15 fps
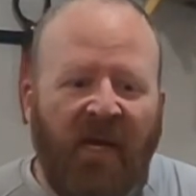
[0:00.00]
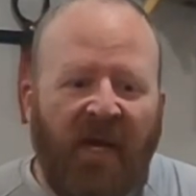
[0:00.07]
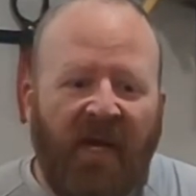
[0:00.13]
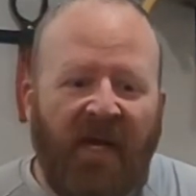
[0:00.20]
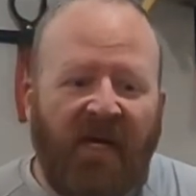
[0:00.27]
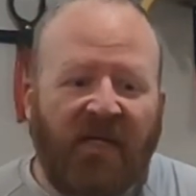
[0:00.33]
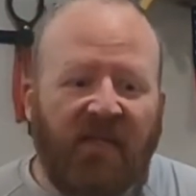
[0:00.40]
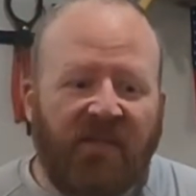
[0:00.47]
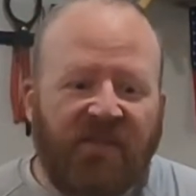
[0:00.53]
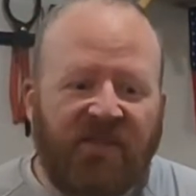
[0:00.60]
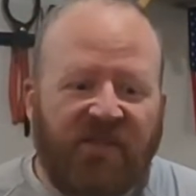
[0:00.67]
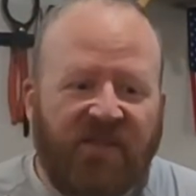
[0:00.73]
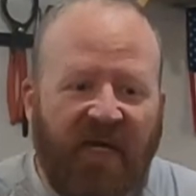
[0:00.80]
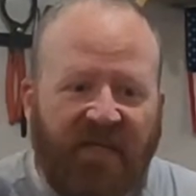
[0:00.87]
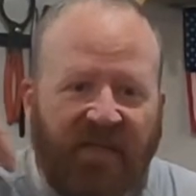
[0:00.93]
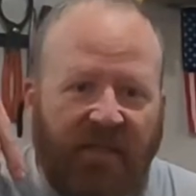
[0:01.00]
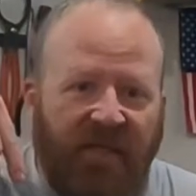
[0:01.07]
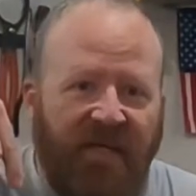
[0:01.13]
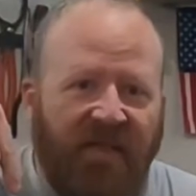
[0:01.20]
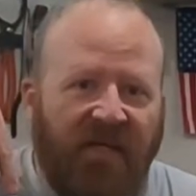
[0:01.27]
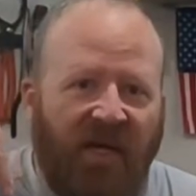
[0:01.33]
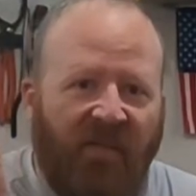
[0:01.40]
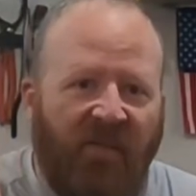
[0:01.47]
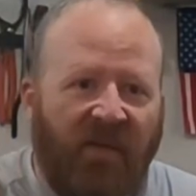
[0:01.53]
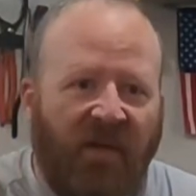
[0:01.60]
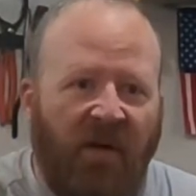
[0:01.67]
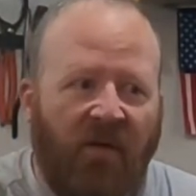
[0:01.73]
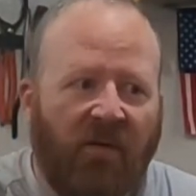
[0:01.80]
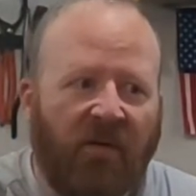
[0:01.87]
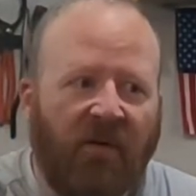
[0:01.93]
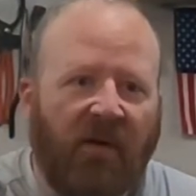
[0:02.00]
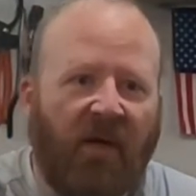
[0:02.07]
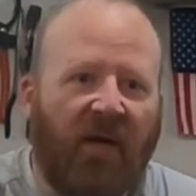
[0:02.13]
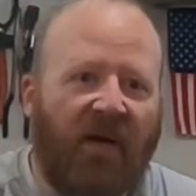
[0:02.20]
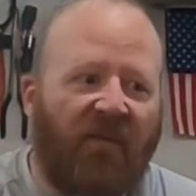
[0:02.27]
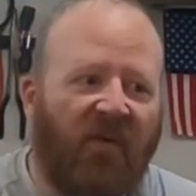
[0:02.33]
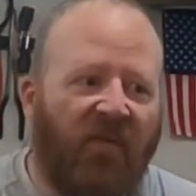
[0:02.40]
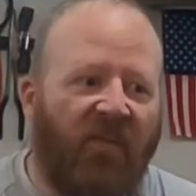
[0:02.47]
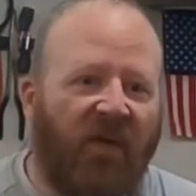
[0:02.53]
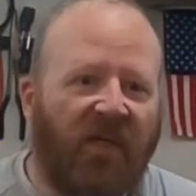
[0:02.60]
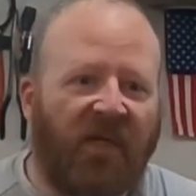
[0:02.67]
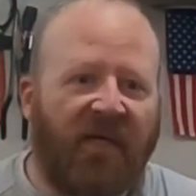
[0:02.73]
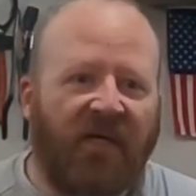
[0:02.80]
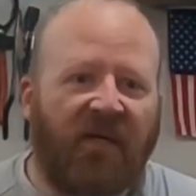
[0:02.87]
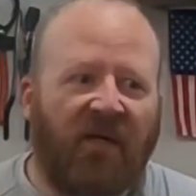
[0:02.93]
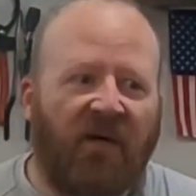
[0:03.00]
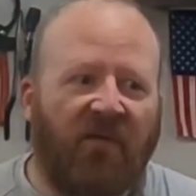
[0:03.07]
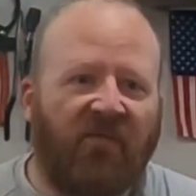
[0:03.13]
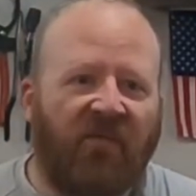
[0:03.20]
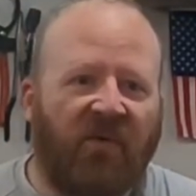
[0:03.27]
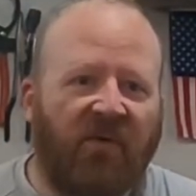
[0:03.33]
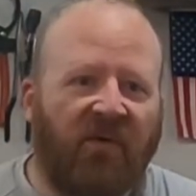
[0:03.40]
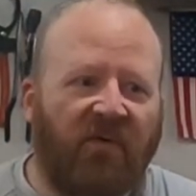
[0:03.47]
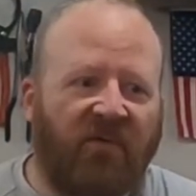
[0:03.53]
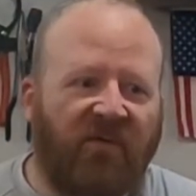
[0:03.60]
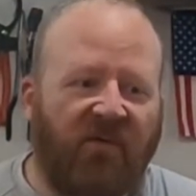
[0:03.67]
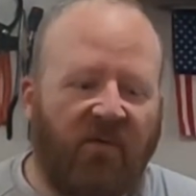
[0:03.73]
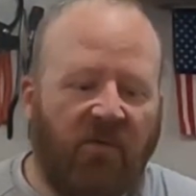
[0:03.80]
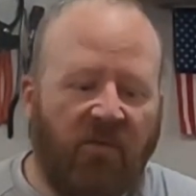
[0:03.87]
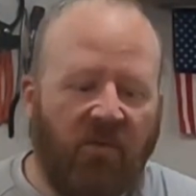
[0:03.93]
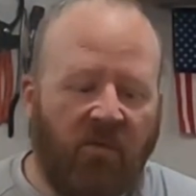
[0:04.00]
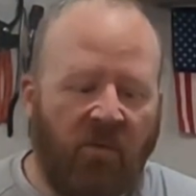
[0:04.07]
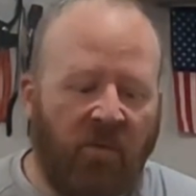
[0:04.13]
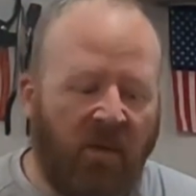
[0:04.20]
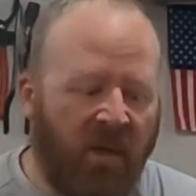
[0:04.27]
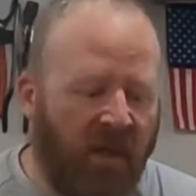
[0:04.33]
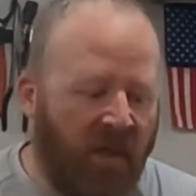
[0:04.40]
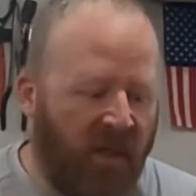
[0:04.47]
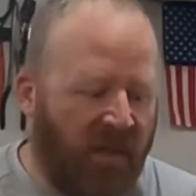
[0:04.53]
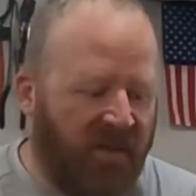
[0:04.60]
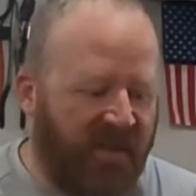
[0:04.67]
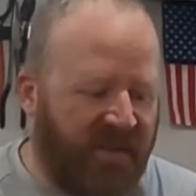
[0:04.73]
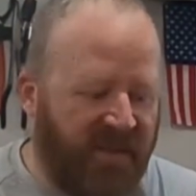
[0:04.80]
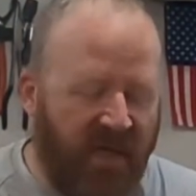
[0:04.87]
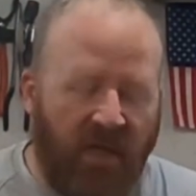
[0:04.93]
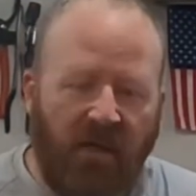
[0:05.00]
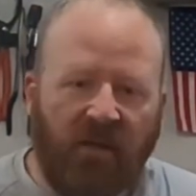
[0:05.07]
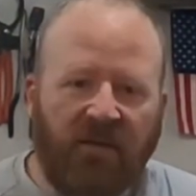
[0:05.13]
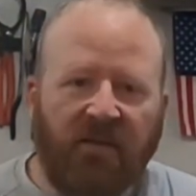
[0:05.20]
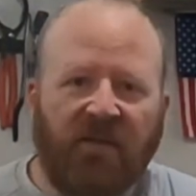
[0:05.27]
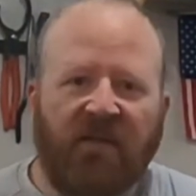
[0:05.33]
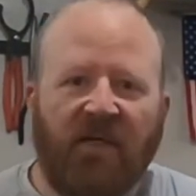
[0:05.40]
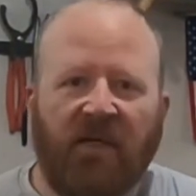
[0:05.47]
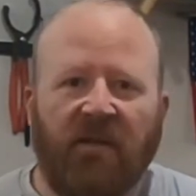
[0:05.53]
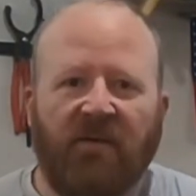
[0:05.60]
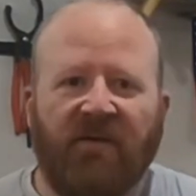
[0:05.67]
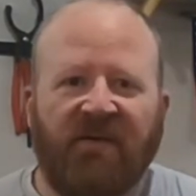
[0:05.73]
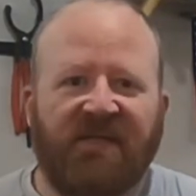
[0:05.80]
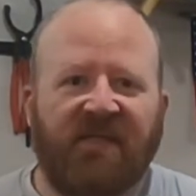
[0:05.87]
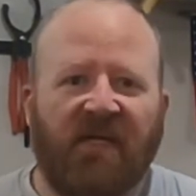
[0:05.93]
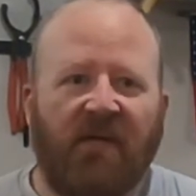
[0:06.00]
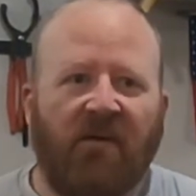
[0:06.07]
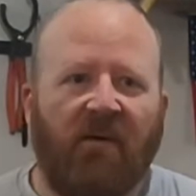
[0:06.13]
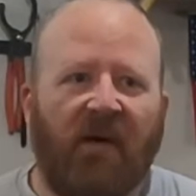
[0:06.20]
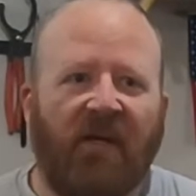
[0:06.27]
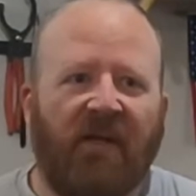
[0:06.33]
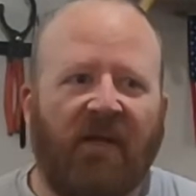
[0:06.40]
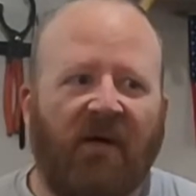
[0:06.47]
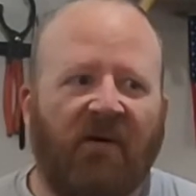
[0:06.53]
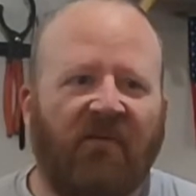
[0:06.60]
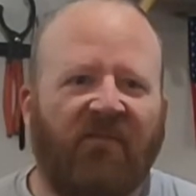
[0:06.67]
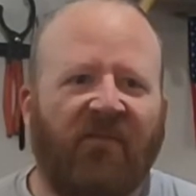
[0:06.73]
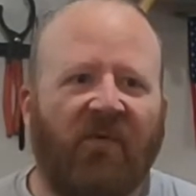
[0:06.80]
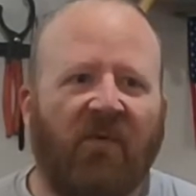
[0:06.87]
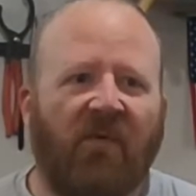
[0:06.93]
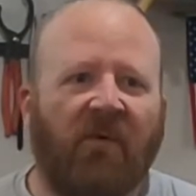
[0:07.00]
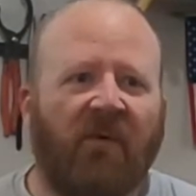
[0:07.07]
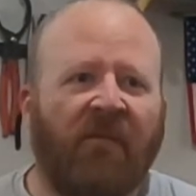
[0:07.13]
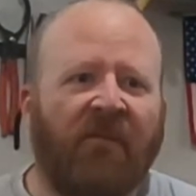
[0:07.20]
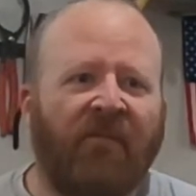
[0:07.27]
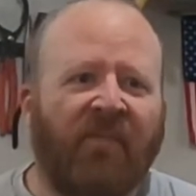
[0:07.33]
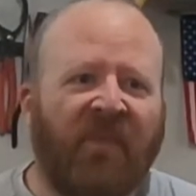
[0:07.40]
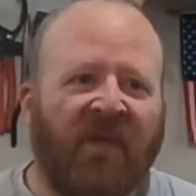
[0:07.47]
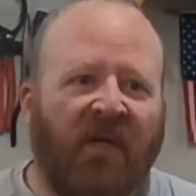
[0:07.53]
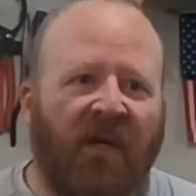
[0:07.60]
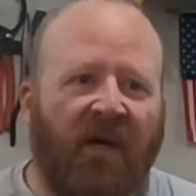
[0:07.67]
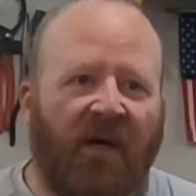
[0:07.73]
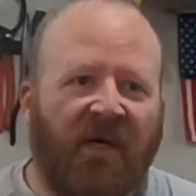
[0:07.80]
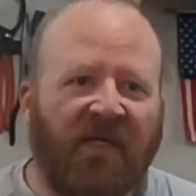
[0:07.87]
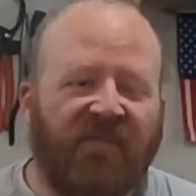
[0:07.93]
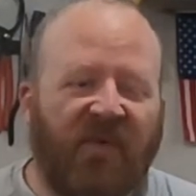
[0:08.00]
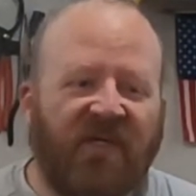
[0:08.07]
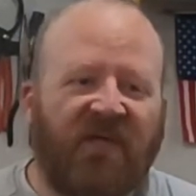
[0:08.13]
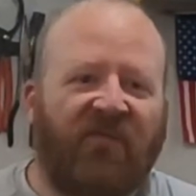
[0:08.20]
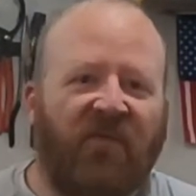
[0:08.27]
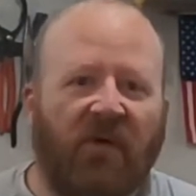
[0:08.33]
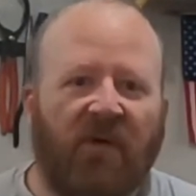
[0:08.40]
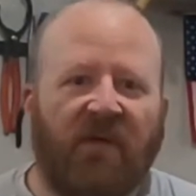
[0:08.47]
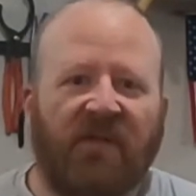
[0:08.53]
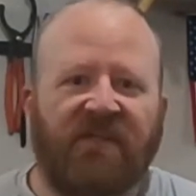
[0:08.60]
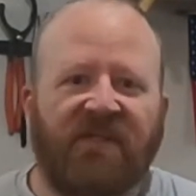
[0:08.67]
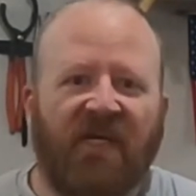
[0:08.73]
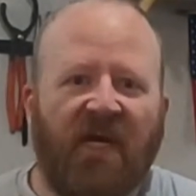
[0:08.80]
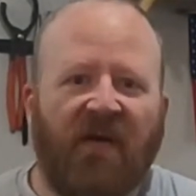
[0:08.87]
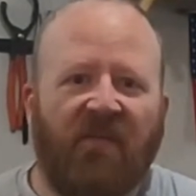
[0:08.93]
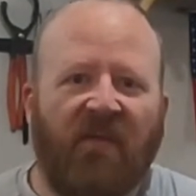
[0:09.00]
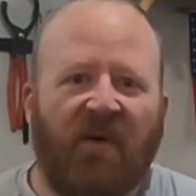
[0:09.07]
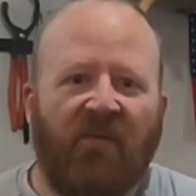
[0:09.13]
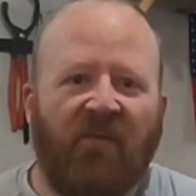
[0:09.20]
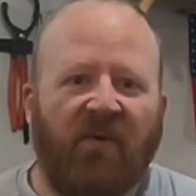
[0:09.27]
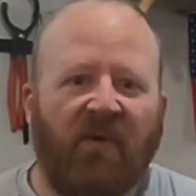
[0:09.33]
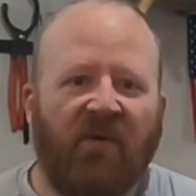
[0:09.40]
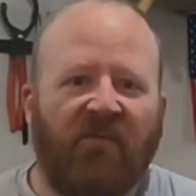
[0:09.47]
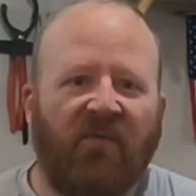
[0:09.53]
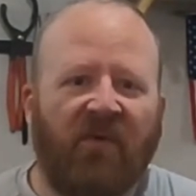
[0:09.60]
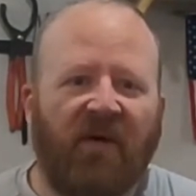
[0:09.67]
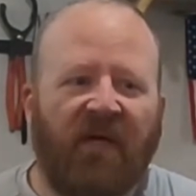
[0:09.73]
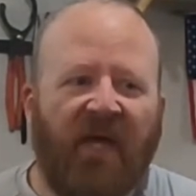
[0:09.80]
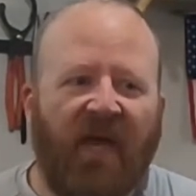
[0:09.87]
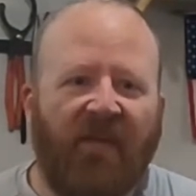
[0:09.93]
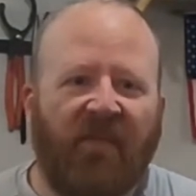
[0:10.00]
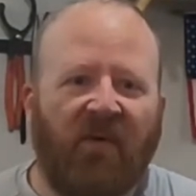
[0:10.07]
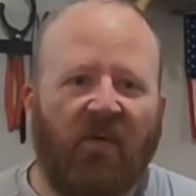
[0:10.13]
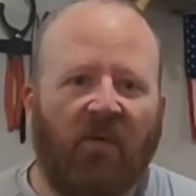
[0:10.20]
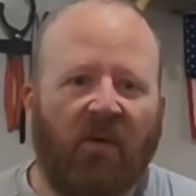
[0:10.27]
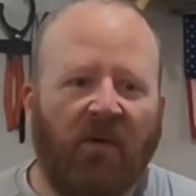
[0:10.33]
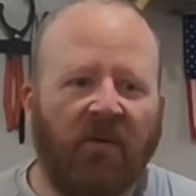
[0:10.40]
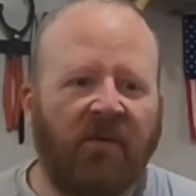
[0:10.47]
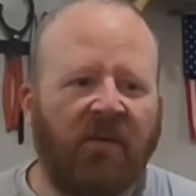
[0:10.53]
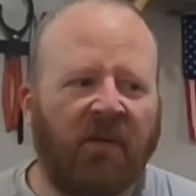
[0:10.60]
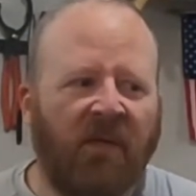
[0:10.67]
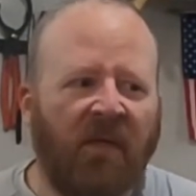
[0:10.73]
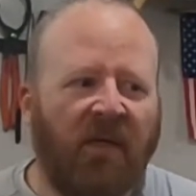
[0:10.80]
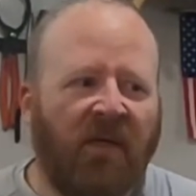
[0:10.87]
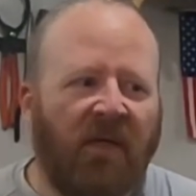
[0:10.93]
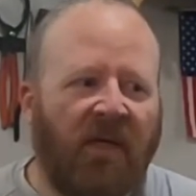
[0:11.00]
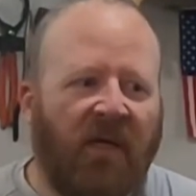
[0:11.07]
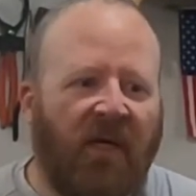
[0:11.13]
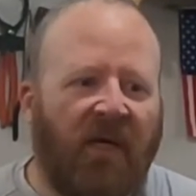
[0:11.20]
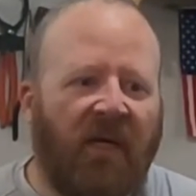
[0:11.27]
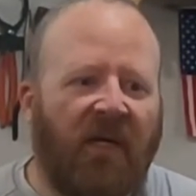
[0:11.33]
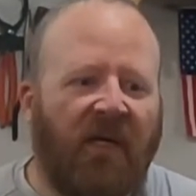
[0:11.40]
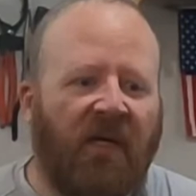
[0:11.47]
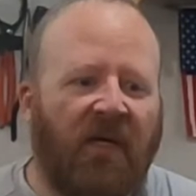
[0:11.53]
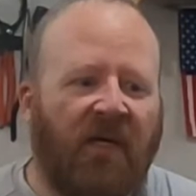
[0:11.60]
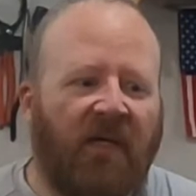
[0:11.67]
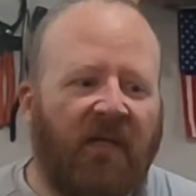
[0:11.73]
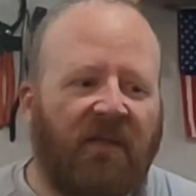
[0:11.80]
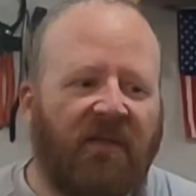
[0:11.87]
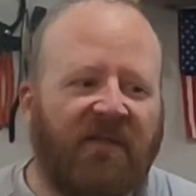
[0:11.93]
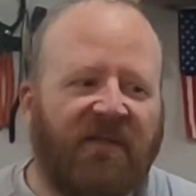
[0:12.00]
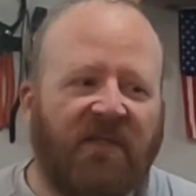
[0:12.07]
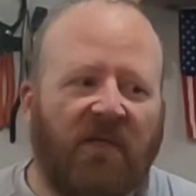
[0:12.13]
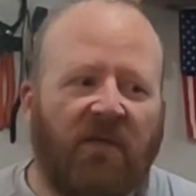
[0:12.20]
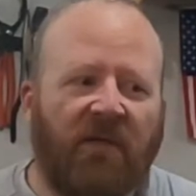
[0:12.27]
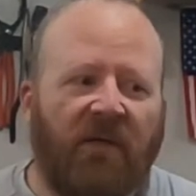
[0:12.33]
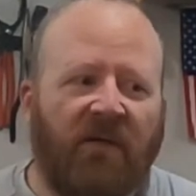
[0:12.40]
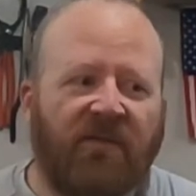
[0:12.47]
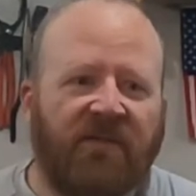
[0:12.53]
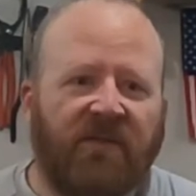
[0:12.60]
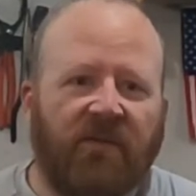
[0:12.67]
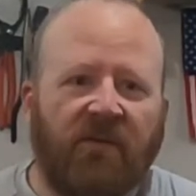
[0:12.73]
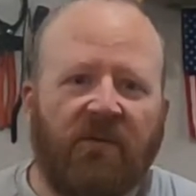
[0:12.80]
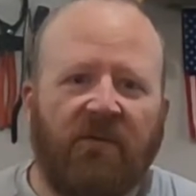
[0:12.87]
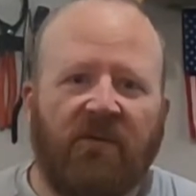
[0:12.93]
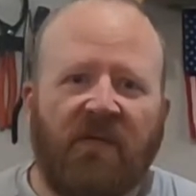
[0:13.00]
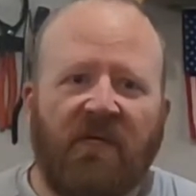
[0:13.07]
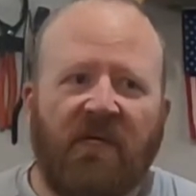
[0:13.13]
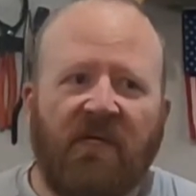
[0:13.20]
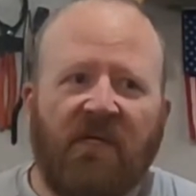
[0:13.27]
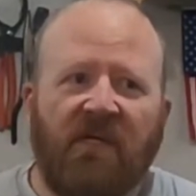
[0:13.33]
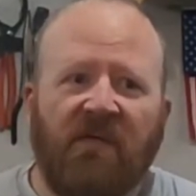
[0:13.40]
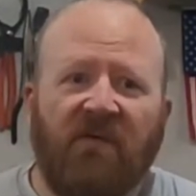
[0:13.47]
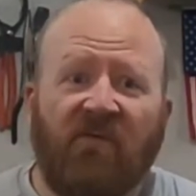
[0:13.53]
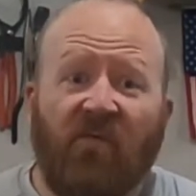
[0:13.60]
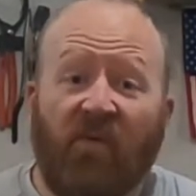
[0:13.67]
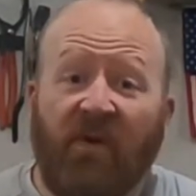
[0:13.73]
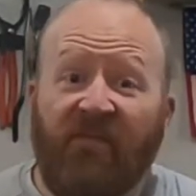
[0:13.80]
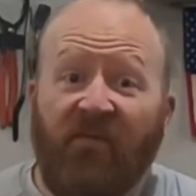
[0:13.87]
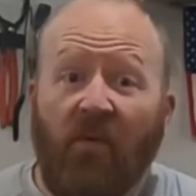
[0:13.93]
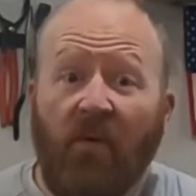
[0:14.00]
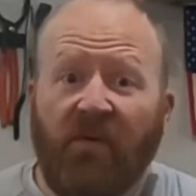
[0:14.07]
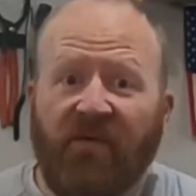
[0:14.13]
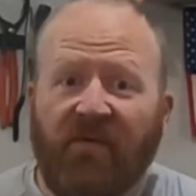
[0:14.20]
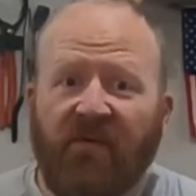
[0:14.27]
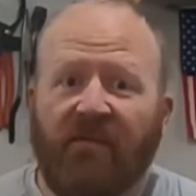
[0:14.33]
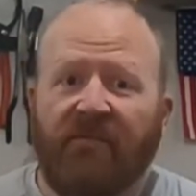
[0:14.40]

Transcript: And check the link down below. I'm going to put a link over to the sale and the deal on this thing right now for, uh, especially if you're a Good Sam member over at Camping World. And the sale goes through the twenty-fourth.